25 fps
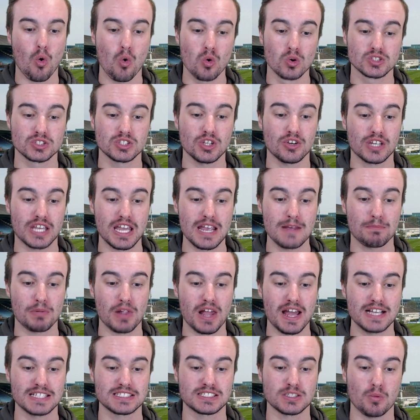Also key
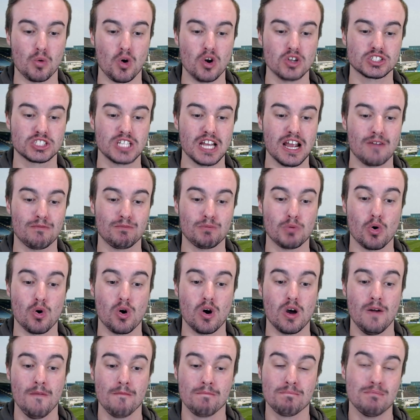players to watch out
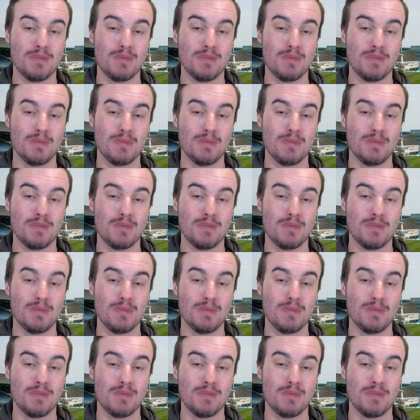for,